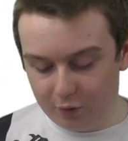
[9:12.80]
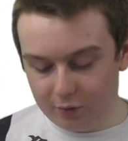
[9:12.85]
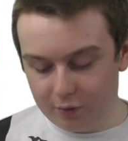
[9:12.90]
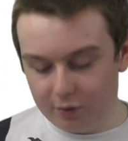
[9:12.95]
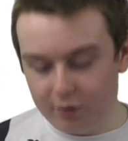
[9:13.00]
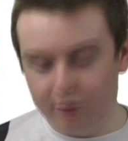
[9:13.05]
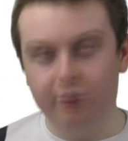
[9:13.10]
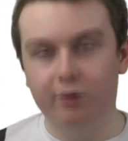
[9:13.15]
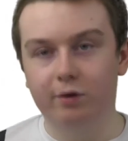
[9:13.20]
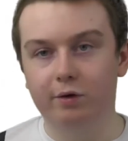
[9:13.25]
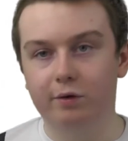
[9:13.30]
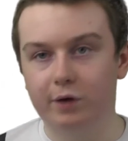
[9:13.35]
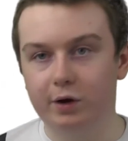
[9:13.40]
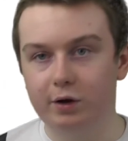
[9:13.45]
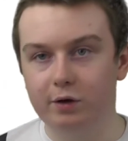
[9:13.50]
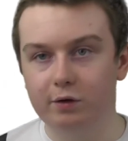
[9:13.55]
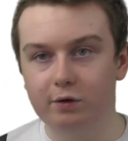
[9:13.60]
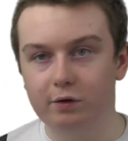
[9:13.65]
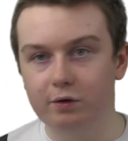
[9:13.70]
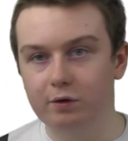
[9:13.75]
or other
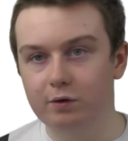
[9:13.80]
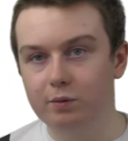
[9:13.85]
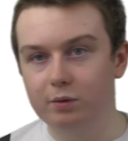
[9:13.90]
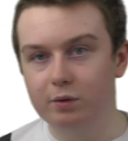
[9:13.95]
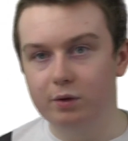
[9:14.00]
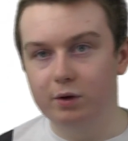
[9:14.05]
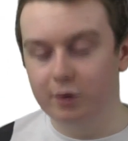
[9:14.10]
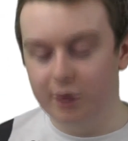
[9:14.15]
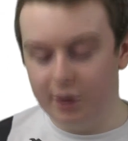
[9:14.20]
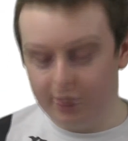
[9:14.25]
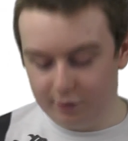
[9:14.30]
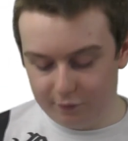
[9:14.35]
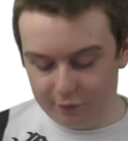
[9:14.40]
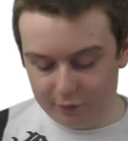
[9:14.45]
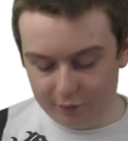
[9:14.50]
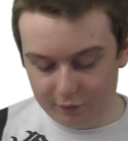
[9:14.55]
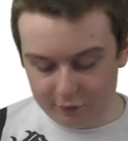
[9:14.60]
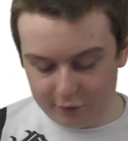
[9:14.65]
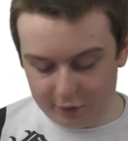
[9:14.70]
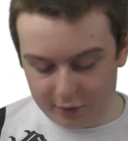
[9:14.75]
devices with a
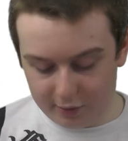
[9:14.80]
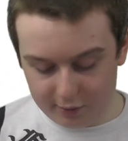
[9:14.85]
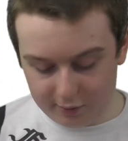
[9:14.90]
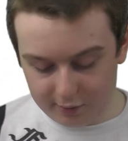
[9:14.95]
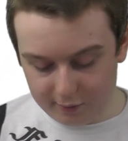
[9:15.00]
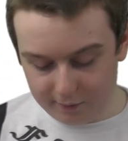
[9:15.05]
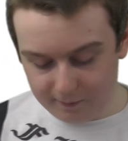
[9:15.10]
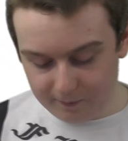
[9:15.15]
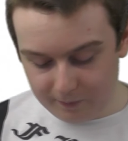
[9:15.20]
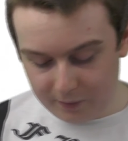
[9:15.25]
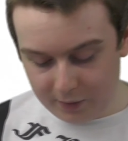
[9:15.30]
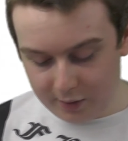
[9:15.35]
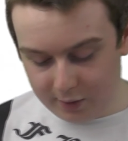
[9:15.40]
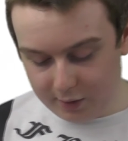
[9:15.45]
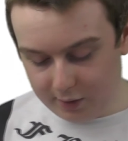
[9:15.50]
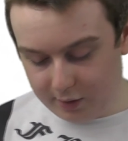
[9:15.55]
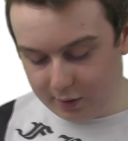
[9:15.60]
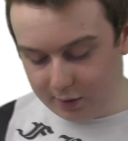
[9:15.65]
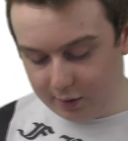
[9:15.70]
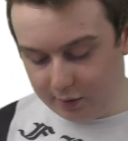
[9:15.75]
headphone jack.
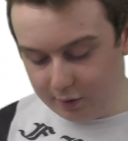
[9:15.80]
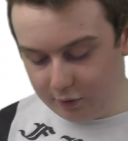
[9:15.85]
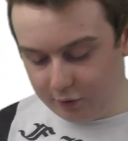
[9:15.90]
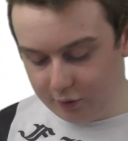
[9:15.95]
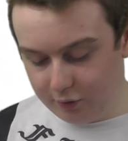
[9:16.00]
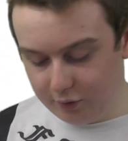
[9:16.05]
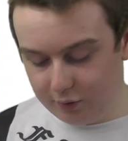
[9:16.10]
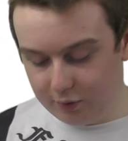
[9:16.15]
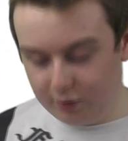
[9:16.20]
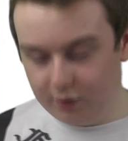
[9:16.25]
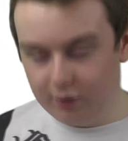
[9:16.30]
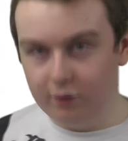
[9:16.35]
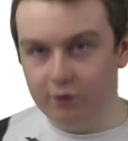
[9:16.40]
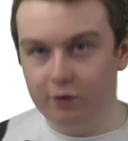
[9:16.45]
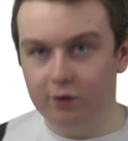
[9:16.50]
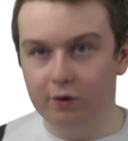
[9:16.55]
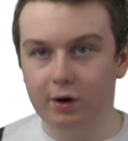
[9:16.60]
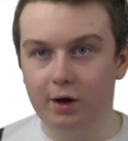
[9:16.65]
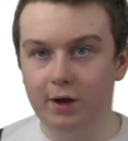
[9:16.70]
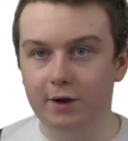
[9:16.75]
And 2 of these
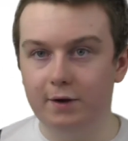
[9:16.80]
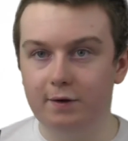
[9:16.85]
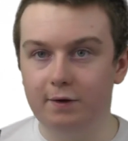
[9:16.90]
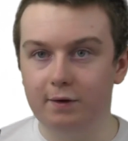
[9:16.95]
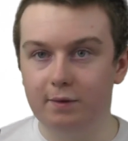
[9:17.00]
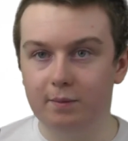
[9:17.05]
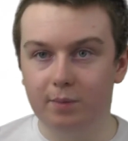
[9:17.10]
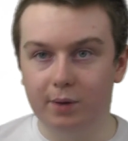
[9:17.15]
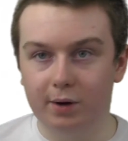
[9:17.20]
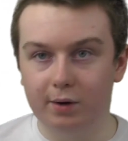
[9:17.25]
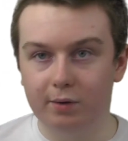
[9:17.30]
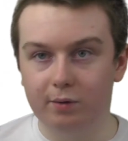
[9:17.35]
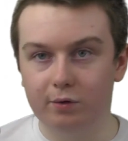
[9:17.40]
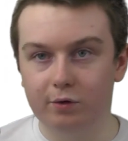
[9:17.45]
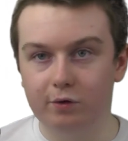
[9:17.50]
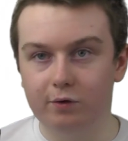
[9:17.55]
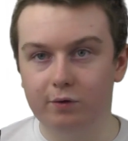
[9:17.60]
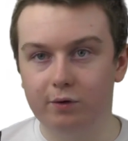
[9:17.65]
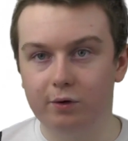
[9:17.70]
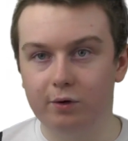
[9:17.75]
are £18
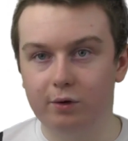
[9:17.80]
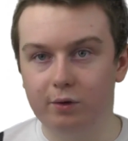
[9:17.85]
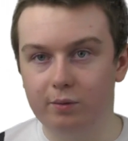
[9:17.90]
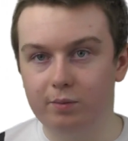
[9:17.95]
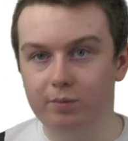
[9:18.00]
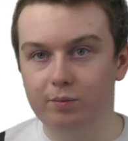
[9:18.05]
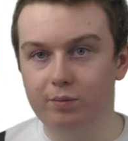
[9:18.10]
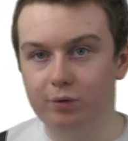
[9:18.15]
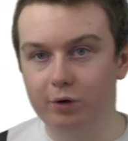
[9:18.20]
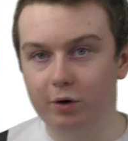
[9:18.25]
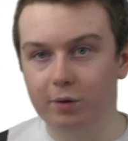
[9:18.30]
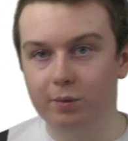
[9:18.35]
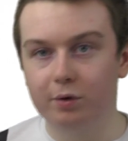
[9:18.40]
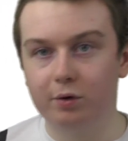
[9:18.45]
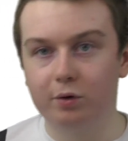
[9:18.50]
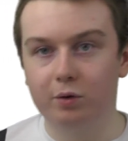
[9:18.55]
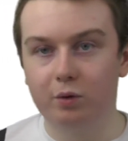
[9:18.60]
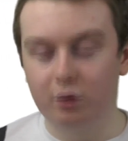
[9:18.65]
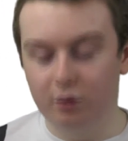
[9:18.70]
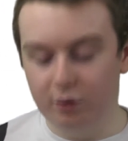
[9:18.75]
for proper
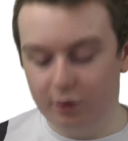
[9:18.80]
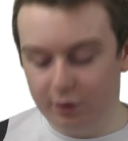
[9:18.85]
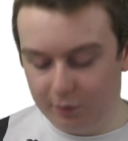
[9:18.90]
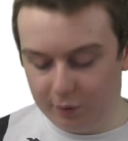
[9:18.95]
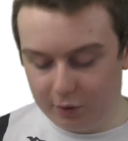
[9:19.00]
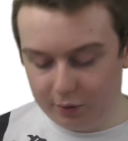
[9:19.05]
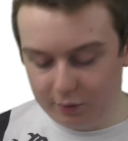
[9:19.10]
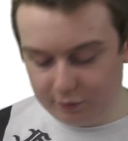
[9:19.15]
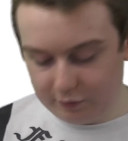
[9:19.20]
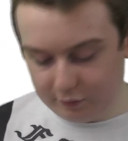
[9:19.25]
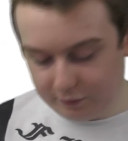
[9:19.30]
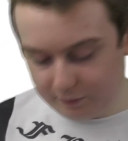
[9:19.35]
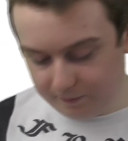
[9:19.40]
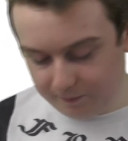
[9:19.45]
quality ones.